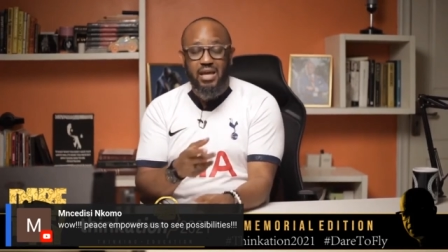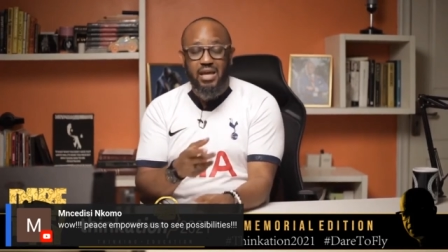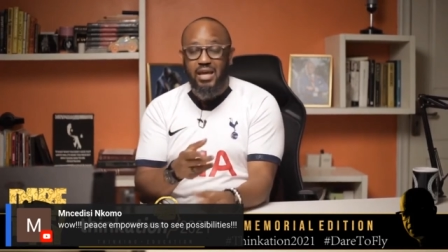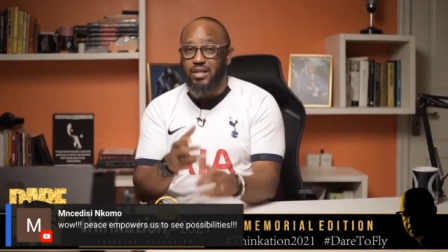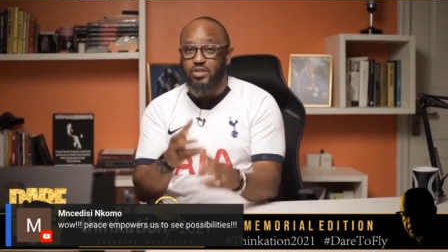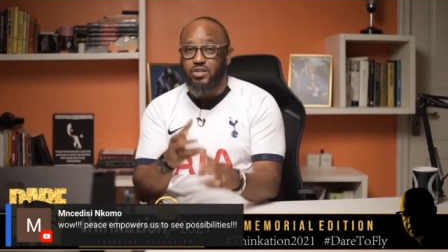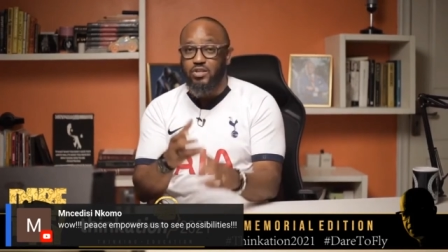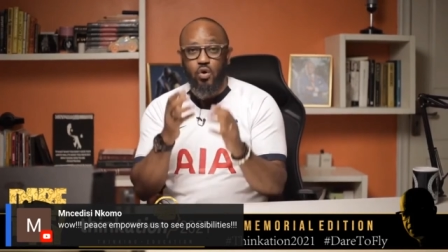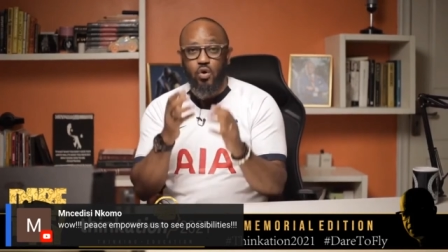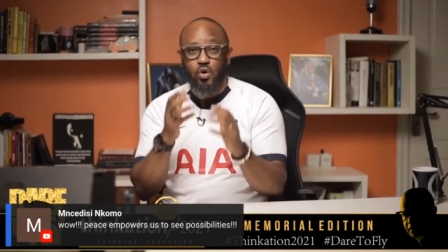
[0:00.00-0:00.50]

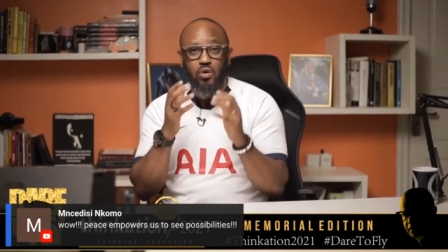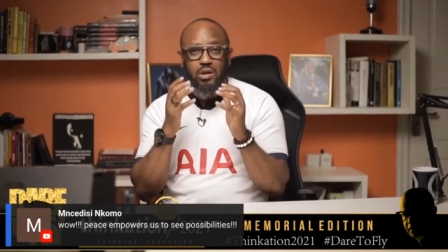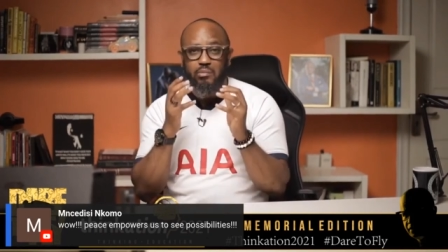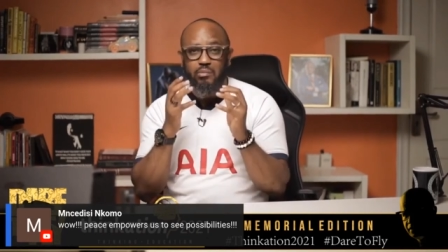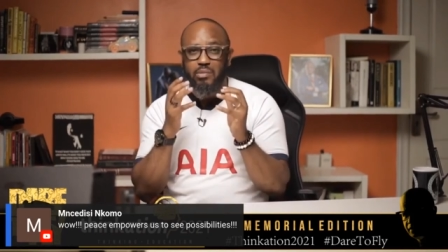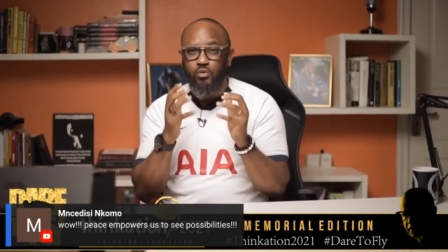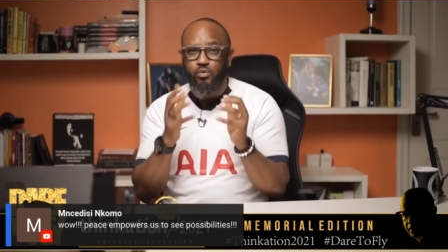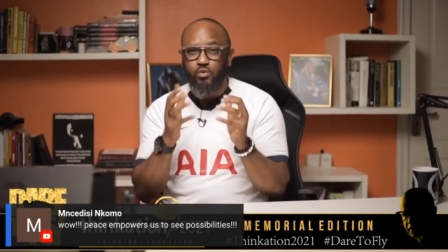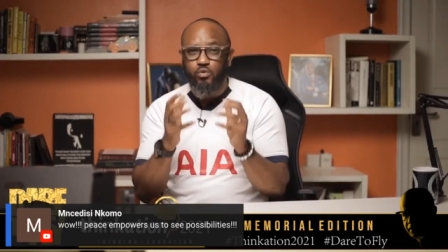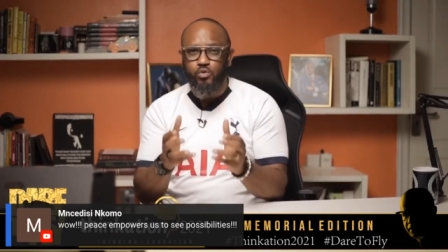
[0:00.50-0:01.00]
It's all
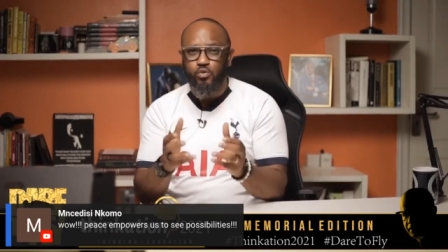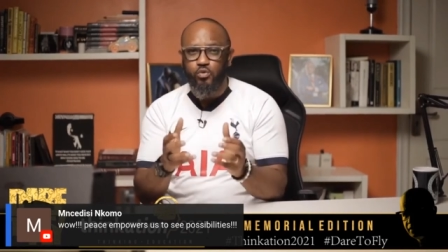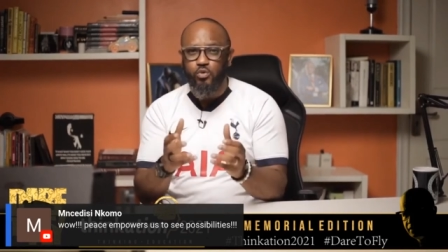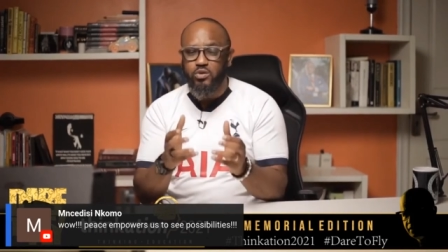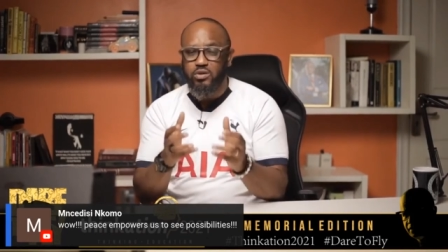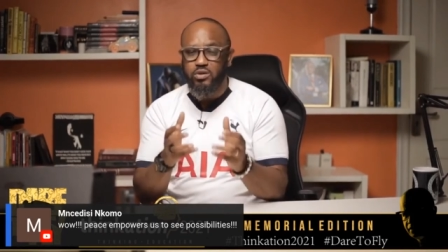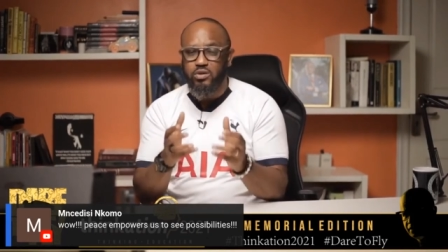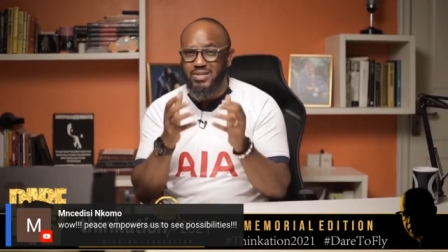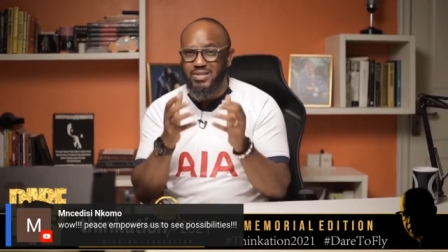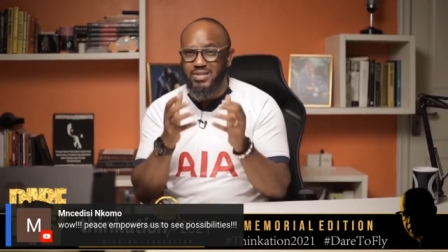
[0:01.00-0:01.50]
about
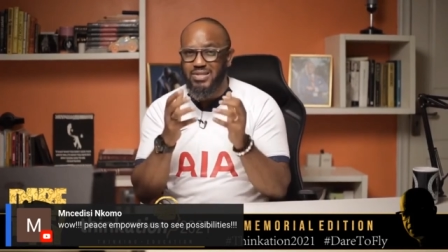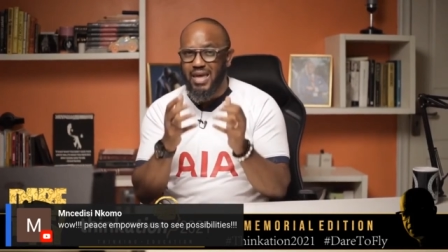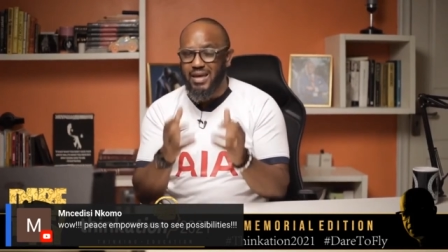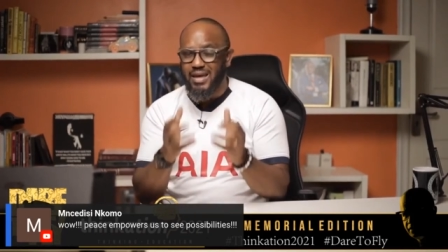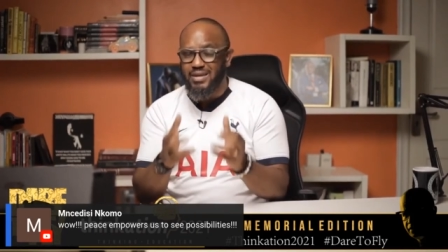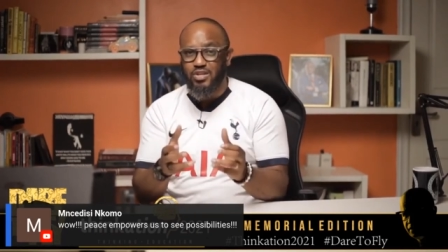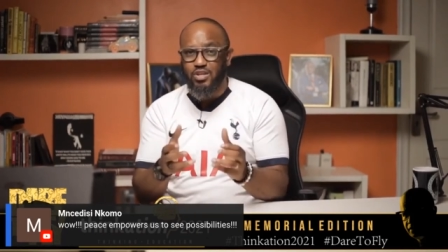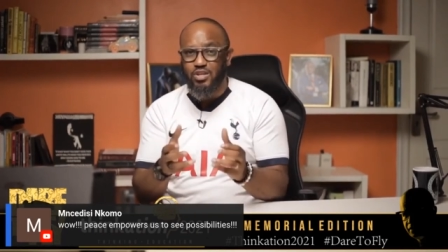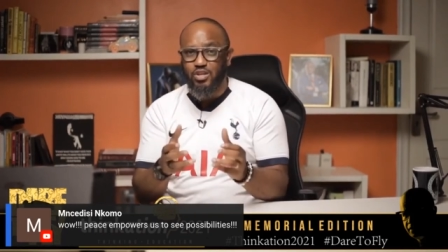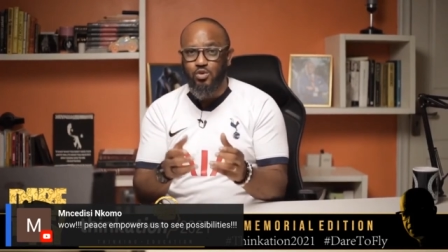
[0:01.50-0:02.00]
ruthless
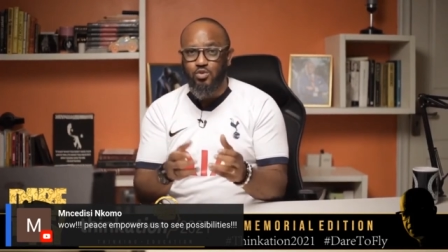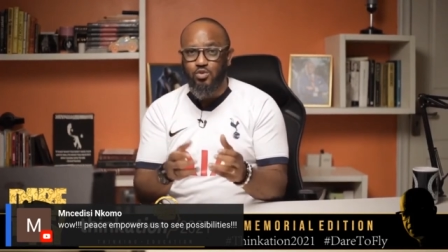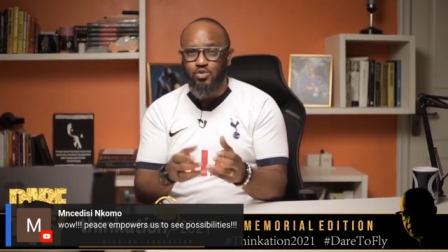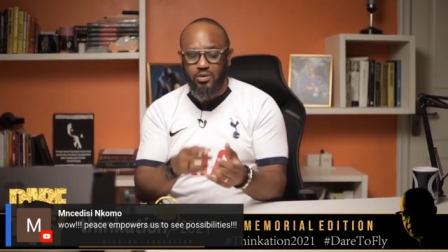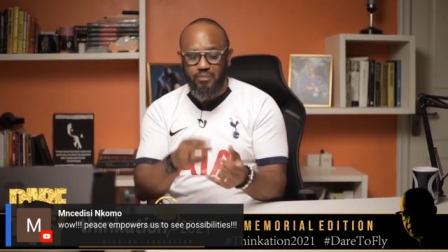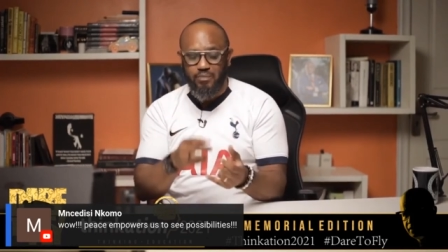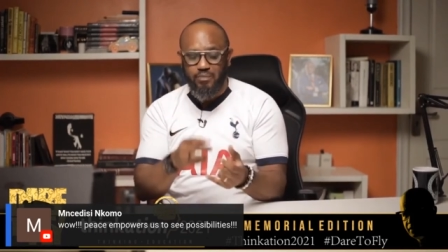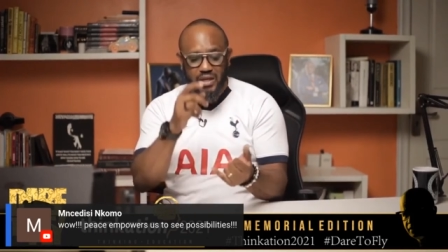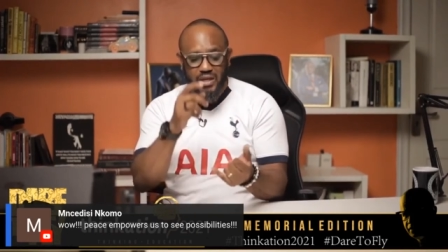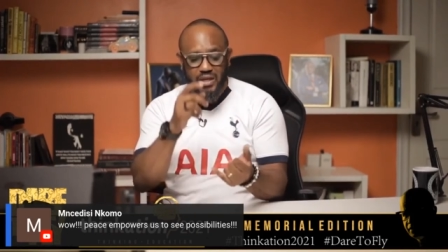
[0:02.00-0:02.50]

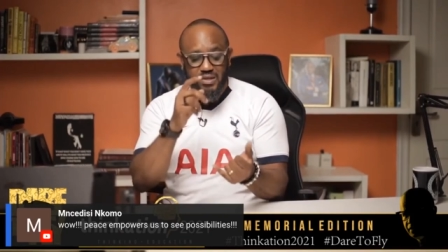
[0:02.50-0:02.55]
execution,